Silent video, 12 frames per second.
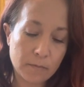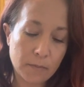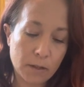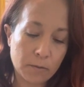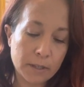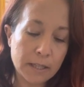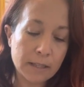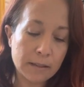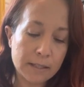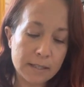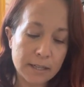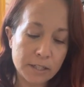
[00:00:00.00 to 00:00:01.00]
really
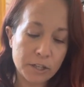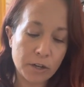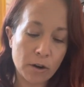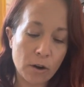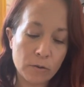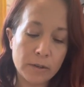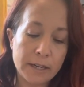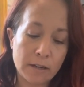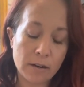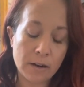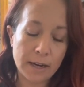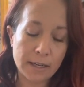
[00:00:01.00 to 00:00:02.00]
listening to your own
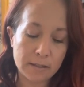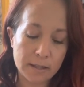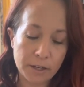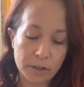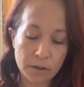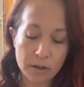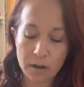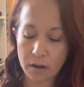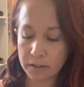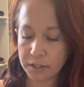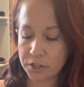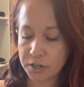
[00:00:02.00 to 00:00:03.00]
inner guidance and your
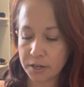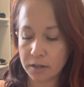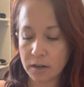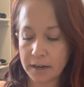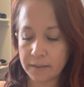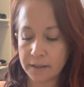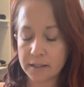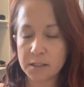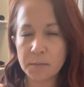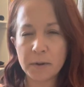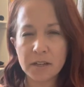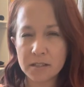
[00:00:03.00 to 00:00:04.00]
knowledge here, and the
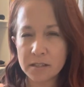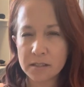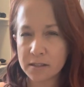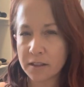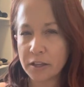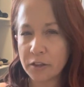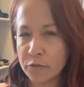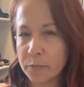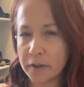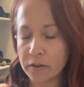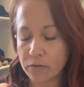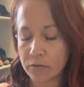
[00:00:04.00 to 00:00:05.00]
experiences that you've
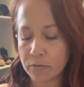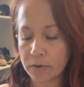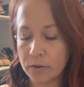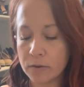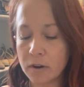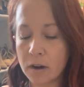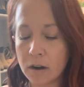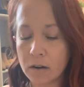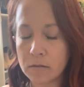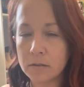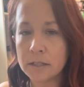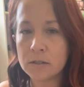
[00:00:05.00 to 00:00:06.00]
been through
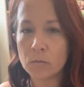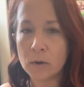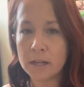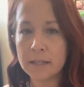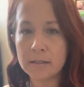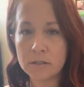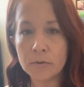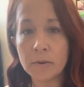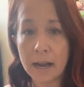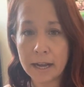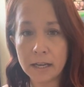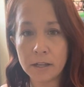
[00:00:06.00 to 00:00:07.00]
is what is to
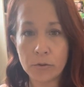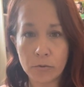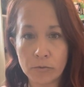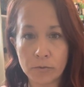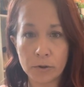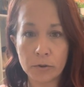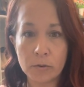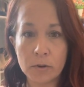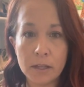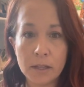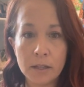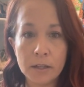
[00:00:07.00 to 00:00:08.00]
guide you through
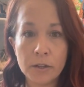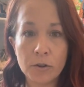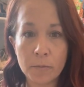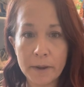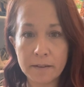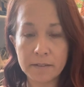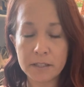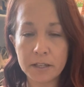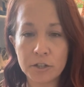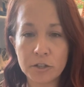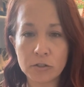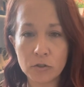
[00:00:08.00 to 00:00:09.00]
your
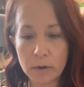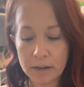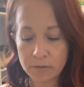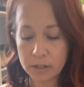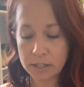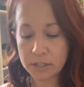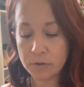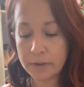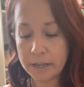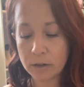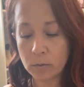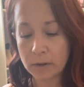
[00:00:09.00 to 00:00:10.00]
manifestations, or whatever it is you
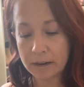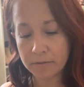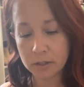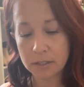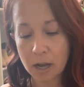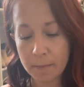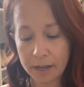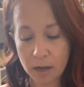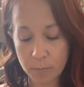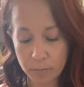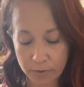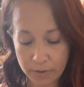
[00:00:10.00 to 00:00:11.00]
need, or whatever is coming
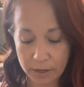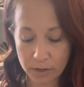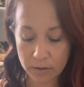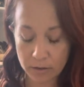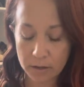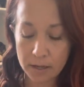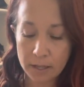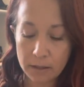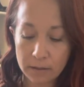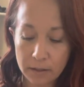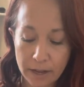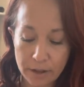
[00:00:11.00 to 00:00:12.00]
up within your
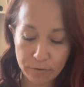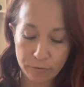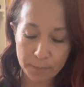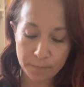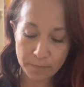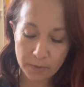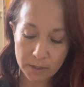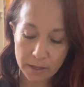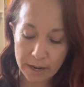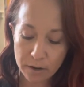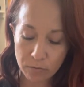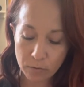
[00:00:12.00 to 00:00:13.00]
life. The
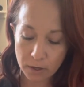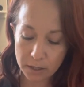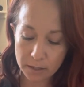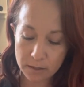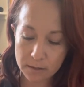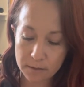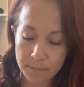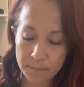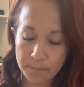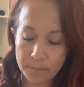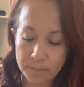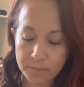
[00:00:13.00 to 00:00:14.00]
Knight of Wands
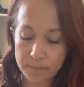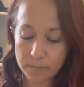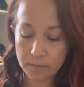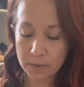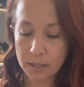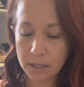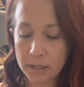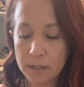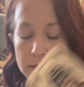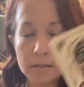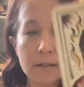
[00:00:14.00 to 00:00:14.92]
is